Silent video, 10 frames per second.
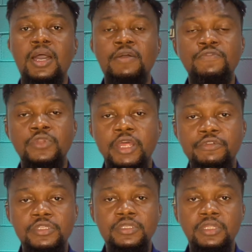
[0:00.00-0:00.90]
and for that
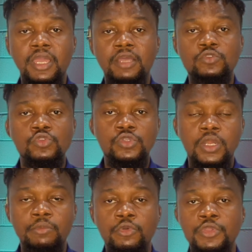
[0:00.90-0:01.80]
reason they had to
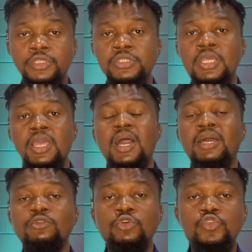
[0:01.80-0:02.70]
scramble it
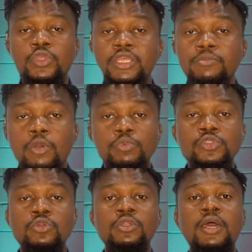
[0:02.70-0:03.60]
and also came up
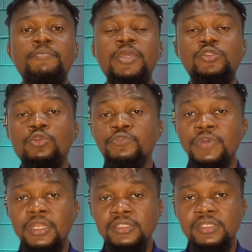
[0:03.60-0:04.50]
with another method of
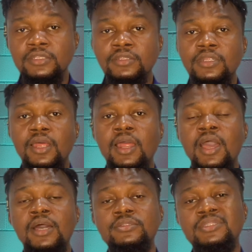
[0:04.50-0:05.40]
financing
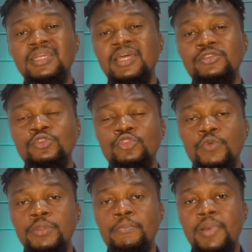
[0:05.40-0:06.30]
that has to
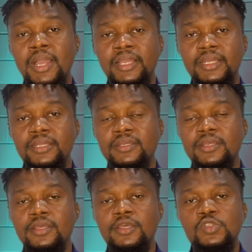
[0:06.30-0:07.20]
do with bank.
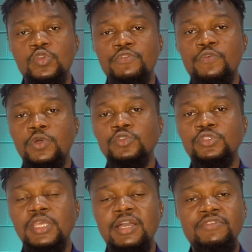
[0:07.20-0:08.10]
So if you want
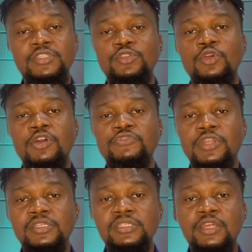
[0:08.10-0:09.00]
to take advantage of that
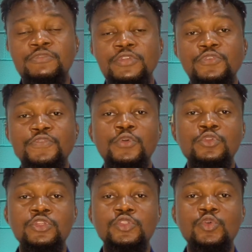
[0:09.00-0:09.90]
financing, now first of all,
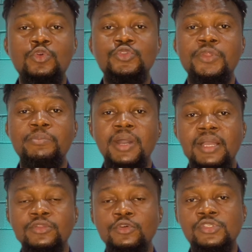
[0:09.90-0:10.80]
you need to go to the
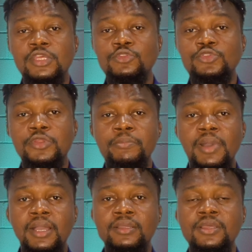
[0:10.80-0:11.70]
bank. They'll send you to the
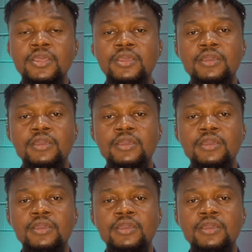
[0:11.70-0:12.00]
bank,